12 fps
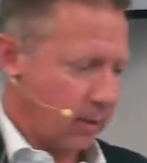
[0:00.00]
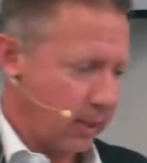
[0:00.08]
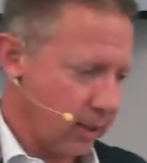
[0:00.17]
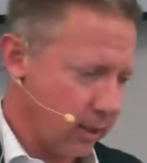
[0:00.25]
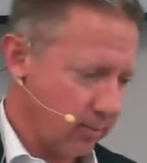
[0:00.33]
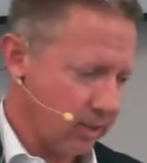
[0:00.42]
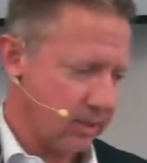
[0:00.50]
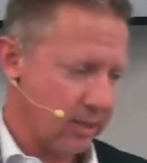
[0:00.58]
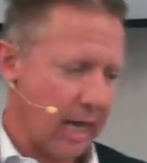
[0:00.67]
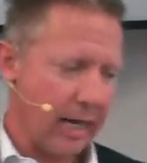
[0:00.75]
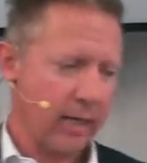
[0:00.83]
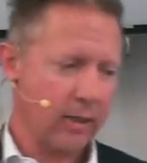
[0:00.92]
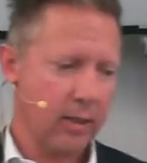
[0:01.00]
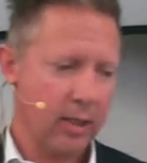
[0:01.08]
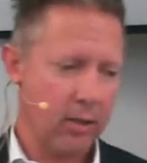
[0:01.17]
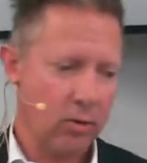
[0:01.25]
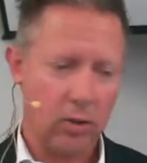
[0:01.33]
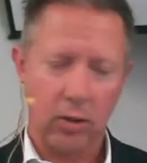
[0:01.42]
ended up deciding
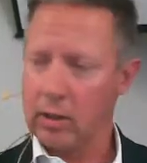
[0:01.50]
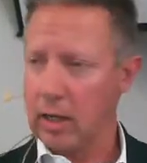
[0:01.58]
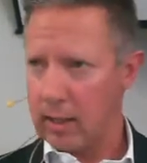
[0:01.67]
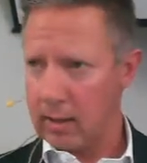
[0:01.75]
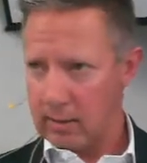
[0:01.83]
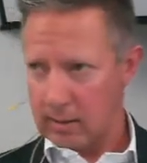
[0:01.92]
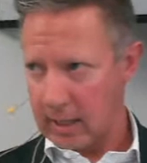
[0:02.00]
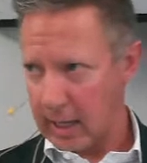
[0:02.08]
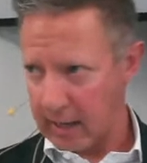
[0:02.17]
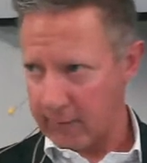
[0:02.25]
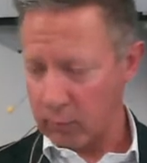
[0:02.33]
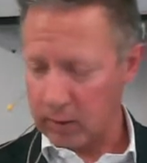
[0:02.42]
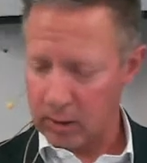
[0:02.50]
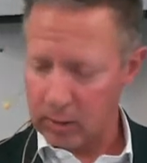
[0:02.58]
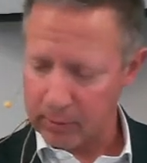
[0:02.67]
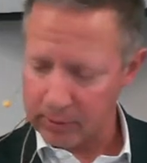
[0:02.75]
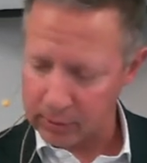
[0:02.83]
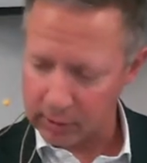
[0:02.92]
that you could not have
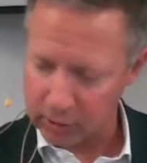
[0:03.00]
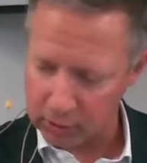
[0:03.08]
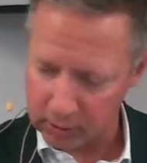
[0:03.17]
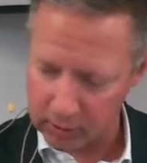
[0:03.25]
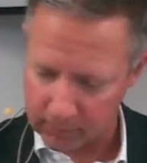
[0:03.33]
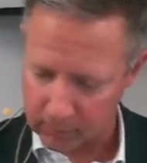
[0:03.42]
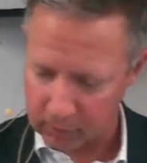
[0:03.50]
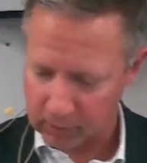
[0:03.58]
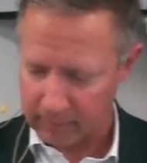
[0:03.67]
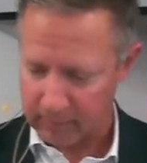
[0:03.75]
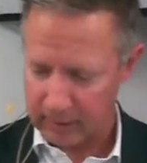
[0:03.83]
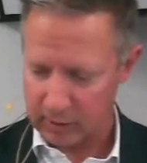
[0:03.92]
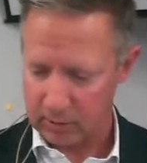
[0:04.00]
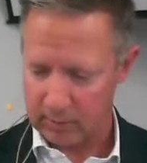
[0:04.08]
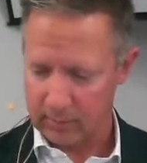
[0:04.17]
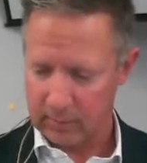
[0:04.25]
100% assurance of your salvation.